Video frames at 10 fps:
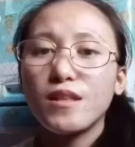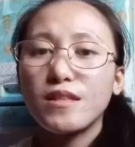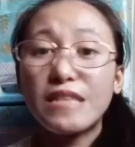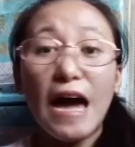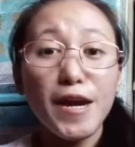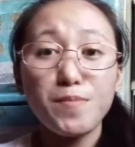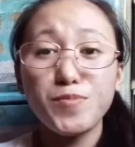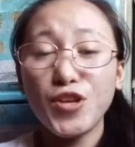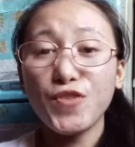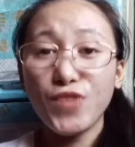Types
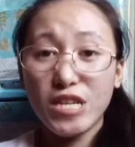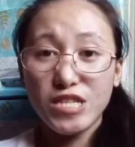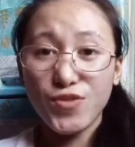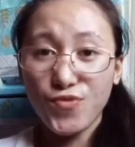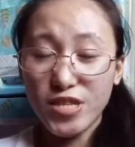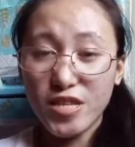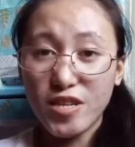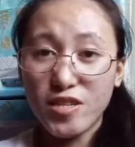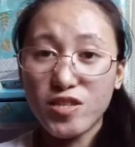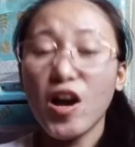of
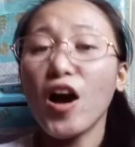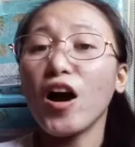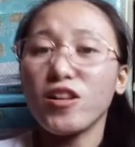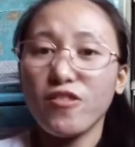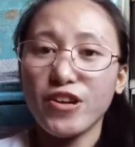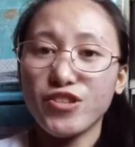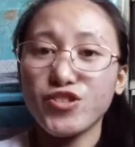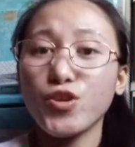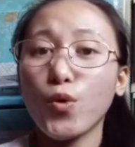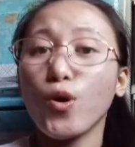activities. Alright,
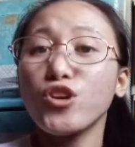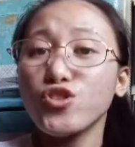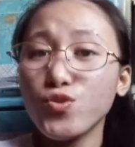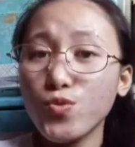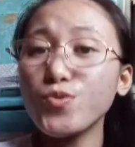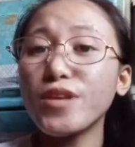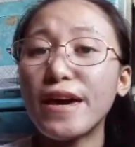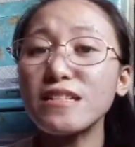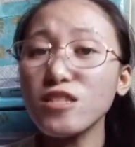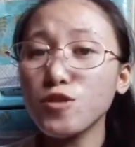so
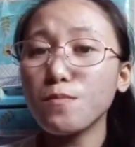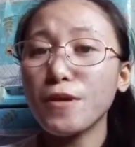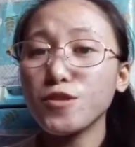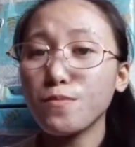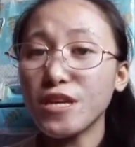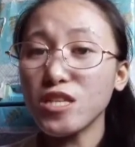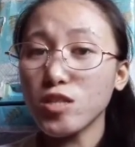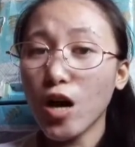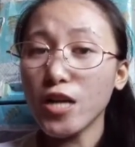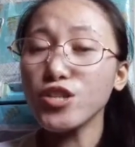students must be
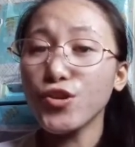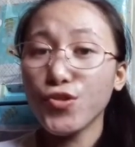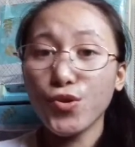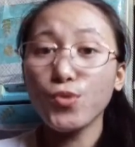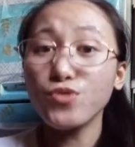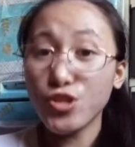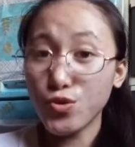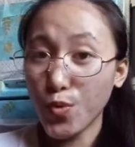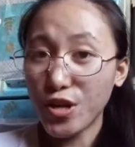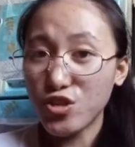taught through
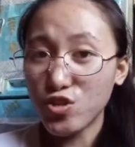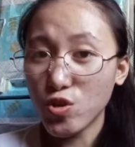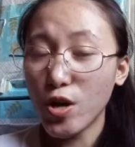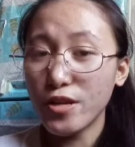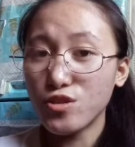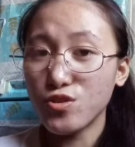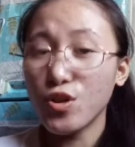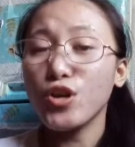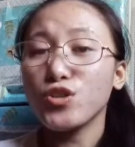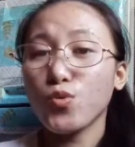situations.
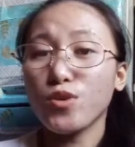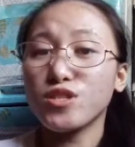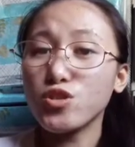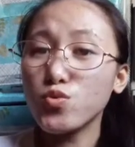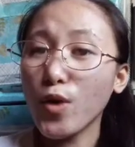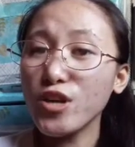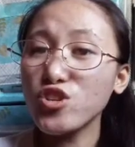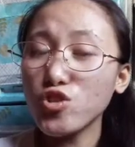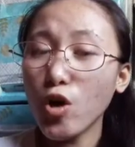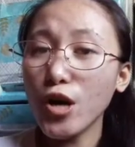So a
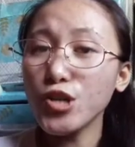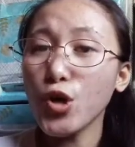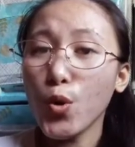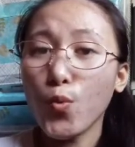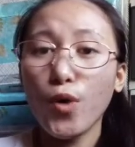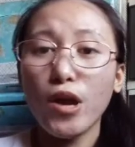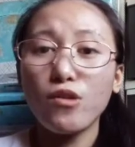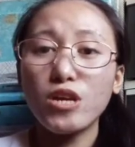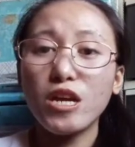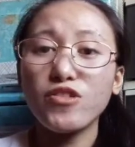situation
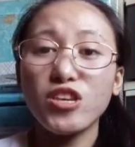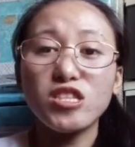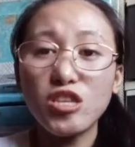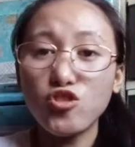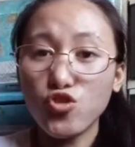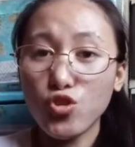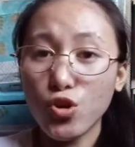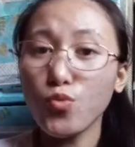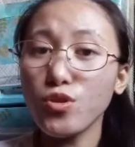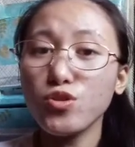wherein the teacher
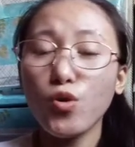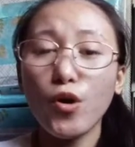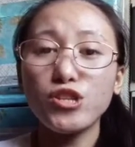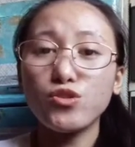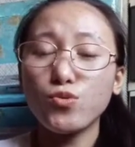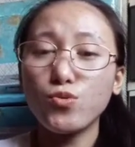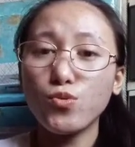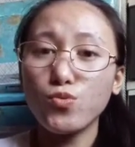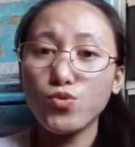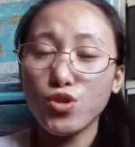will going to
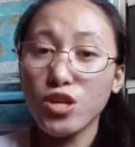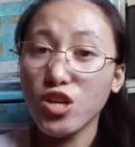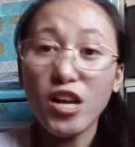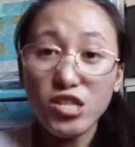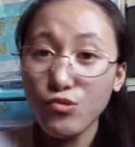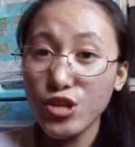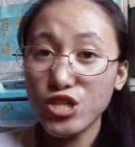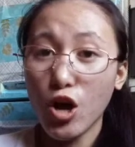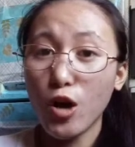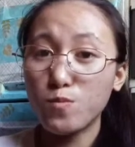use concrete
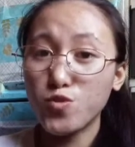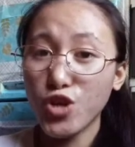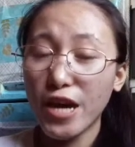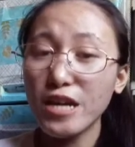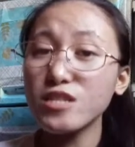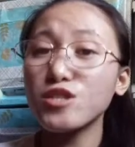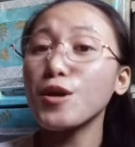objects,